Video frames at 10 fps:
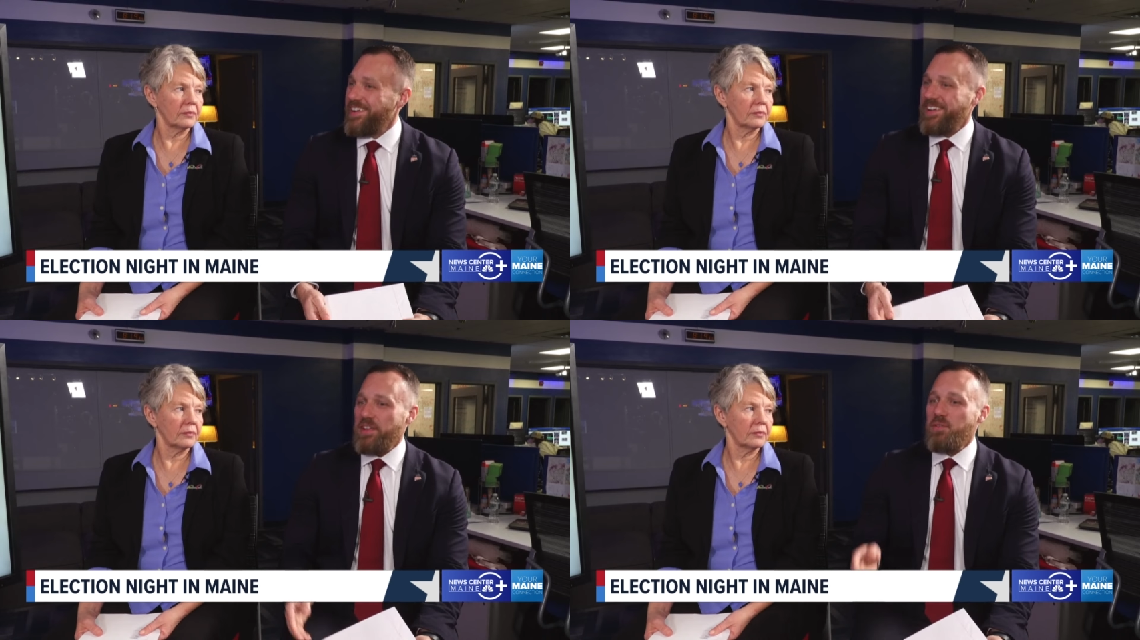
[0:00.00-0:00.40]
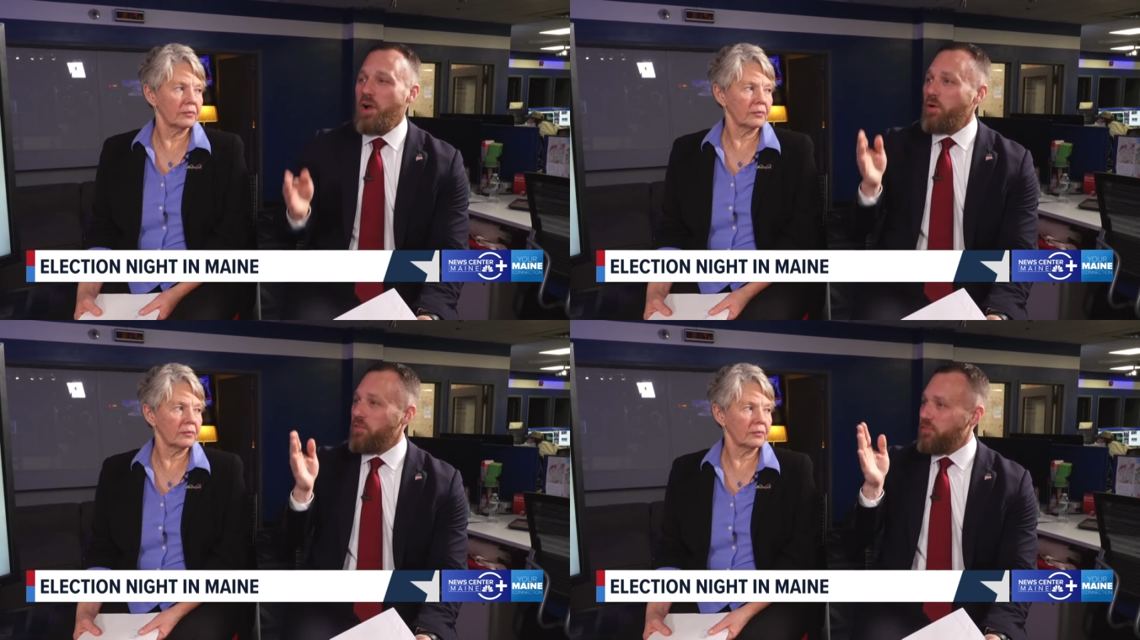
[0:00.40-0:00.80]
Speaker 1: you
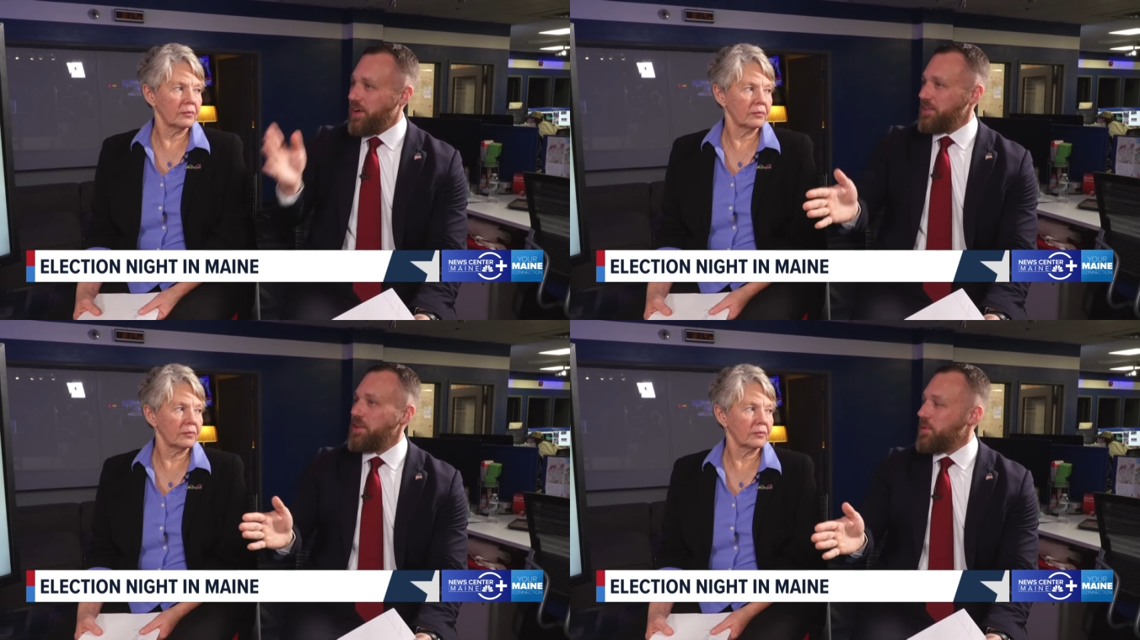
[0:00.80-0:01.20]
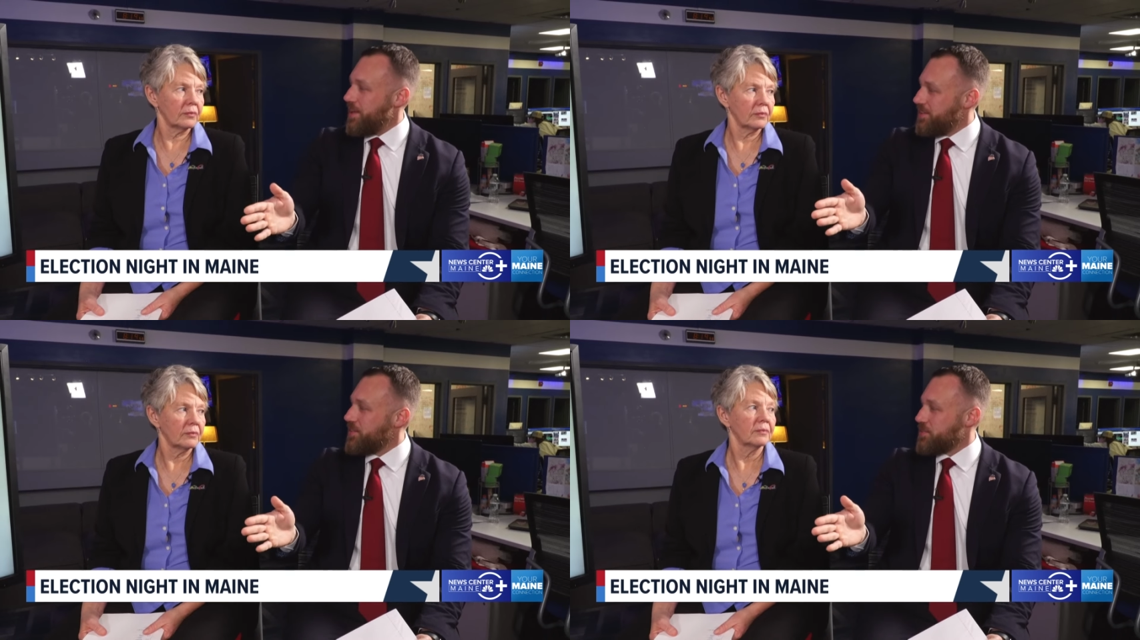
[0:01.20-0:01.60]
know fairly
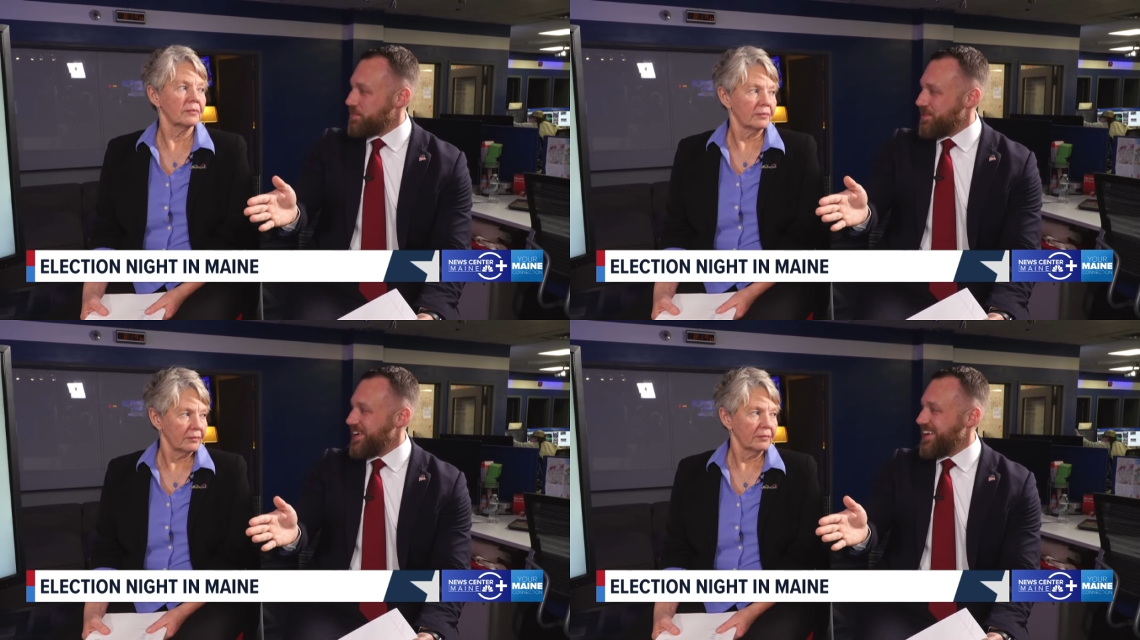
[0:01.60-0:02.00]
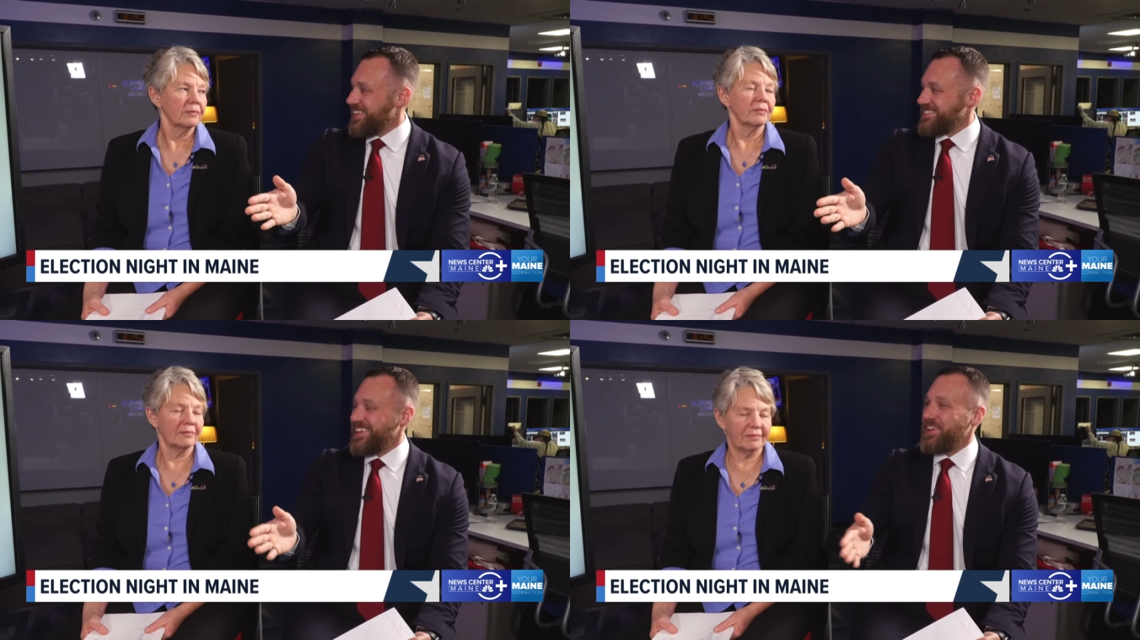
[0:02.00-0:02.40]
well in the
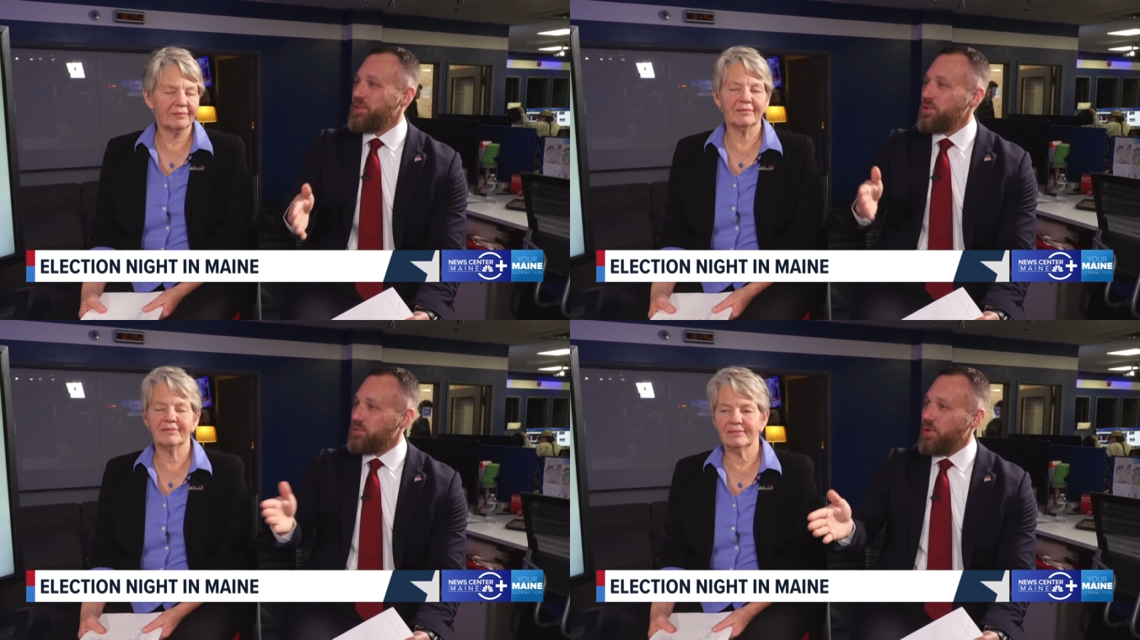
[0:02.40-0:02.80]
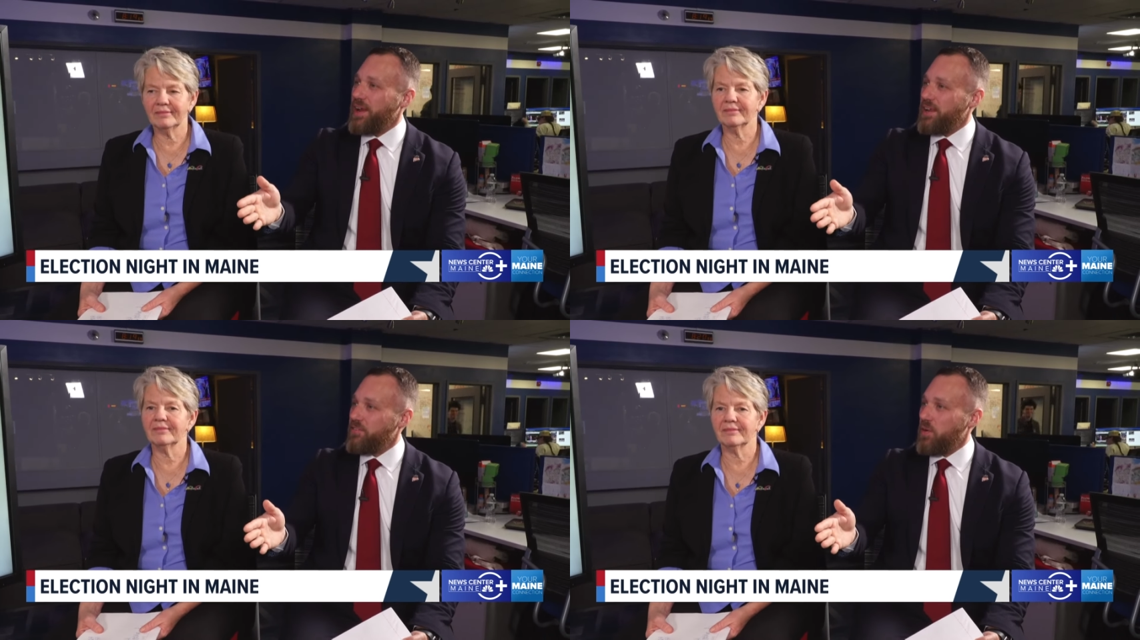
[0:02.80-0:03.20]
spring like mm-hmm. who's
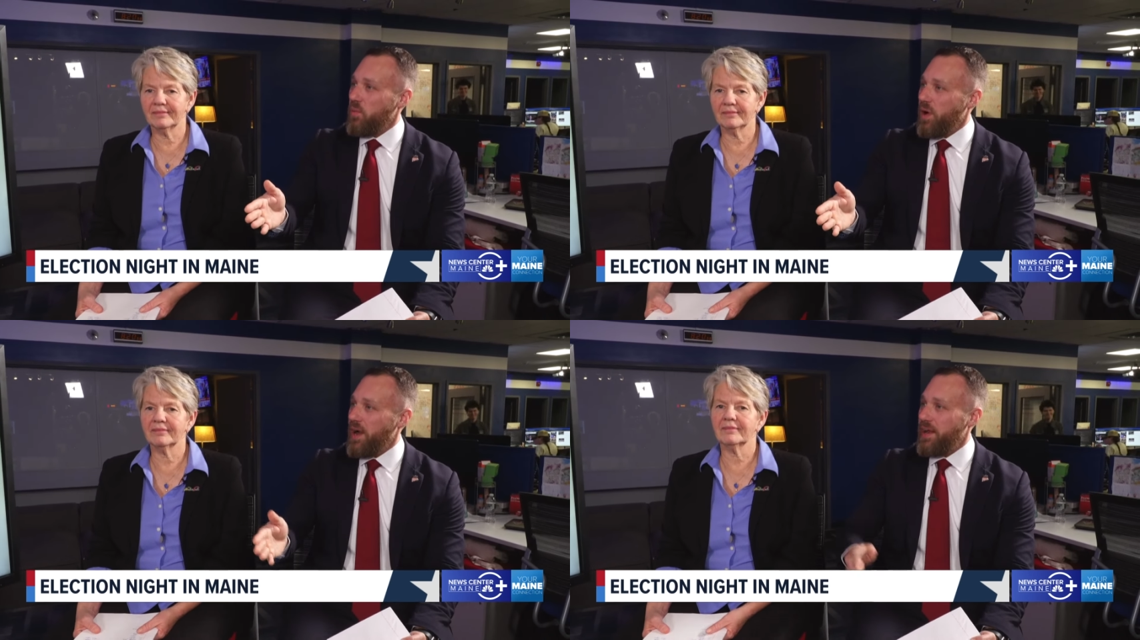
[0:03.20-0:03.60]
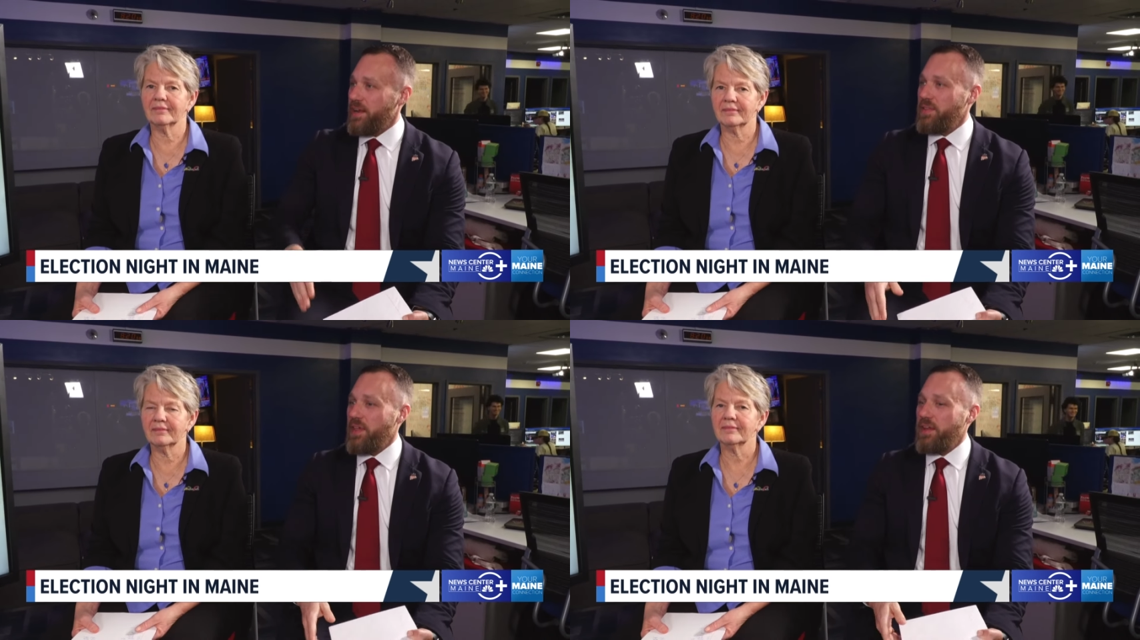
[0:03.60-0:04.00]
running for what,
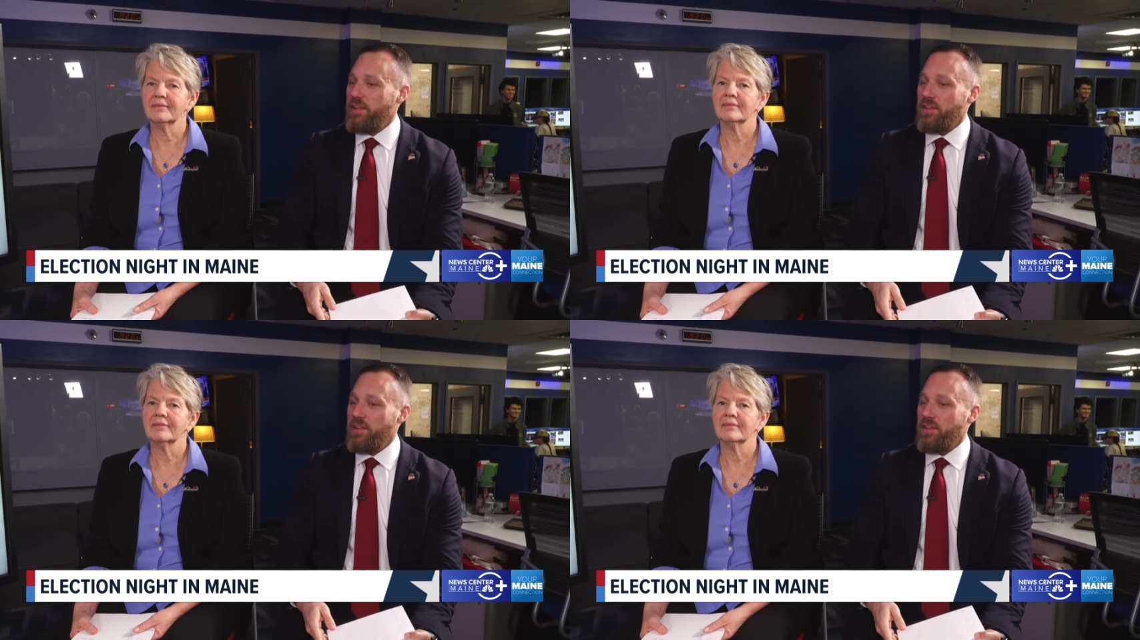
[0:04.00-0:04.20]
and then